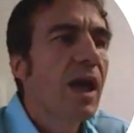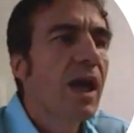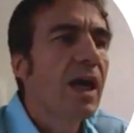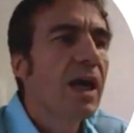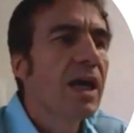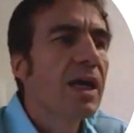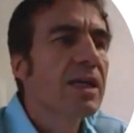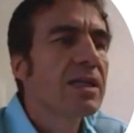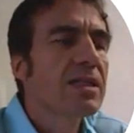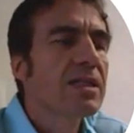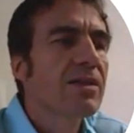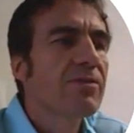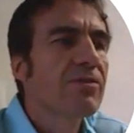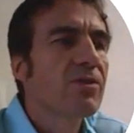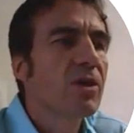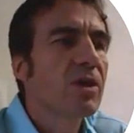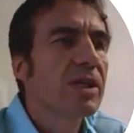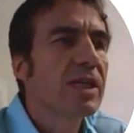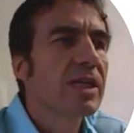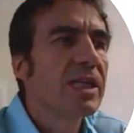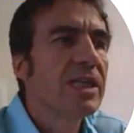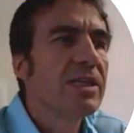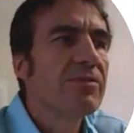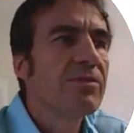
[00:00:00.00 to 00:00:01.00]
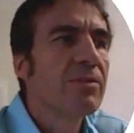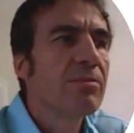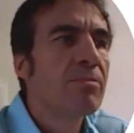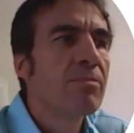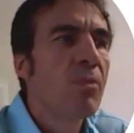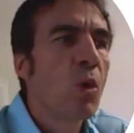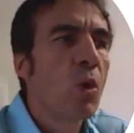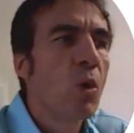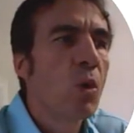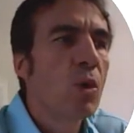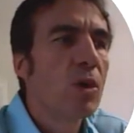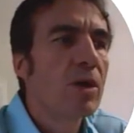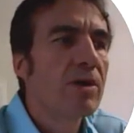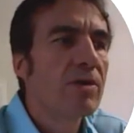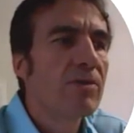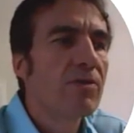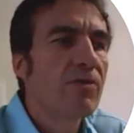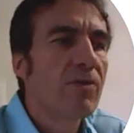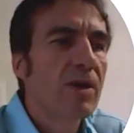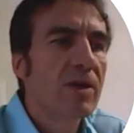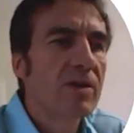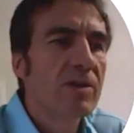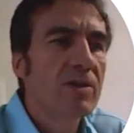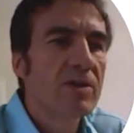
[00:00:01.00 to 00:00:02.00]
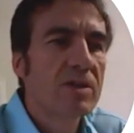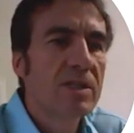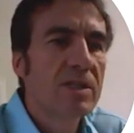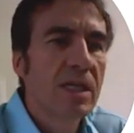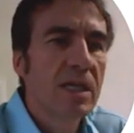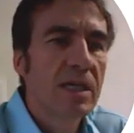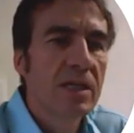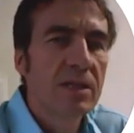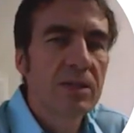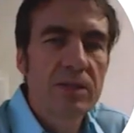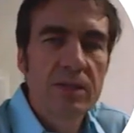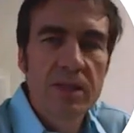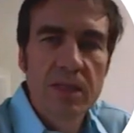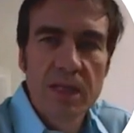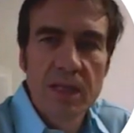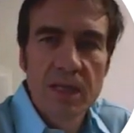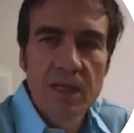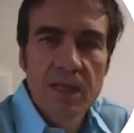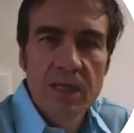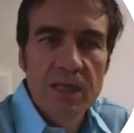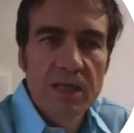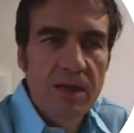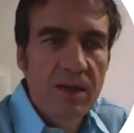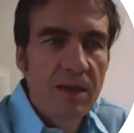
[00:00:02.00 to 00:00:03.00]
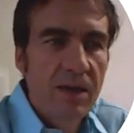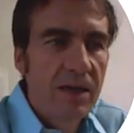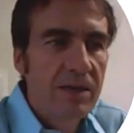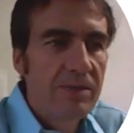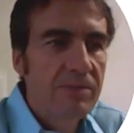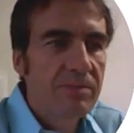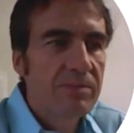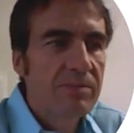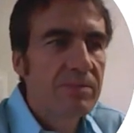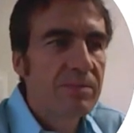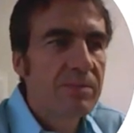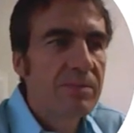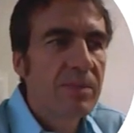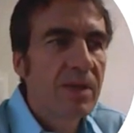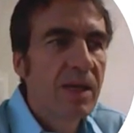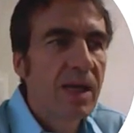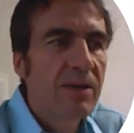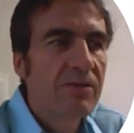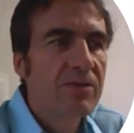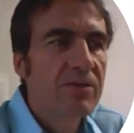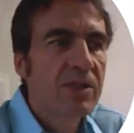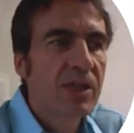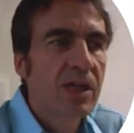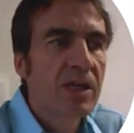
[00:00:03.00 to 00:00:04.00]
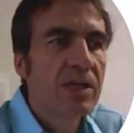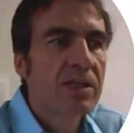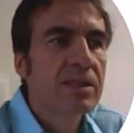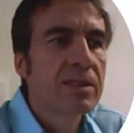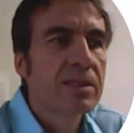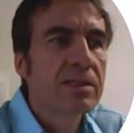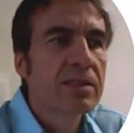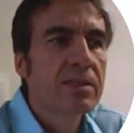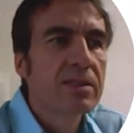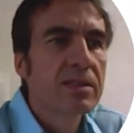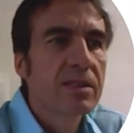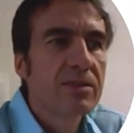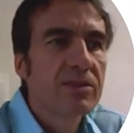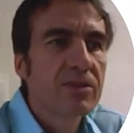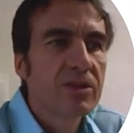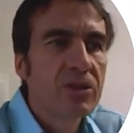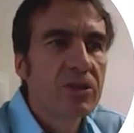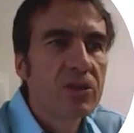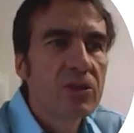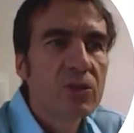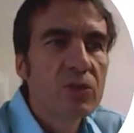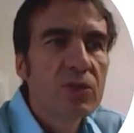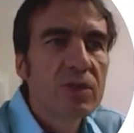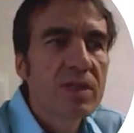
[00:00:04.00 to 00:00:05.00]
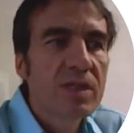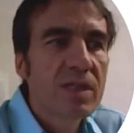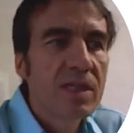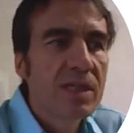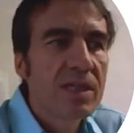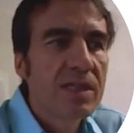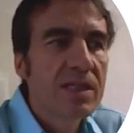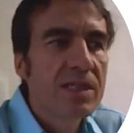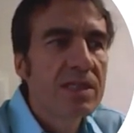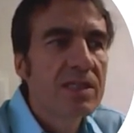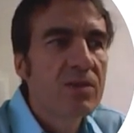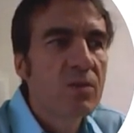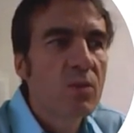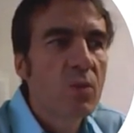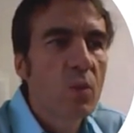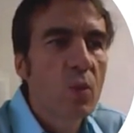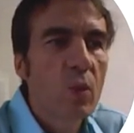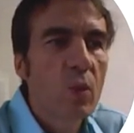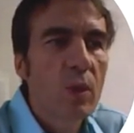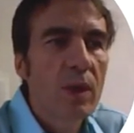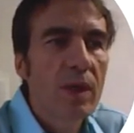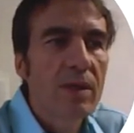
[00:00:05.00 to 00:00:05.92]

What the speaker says: And I've got even more further down. Now I have used these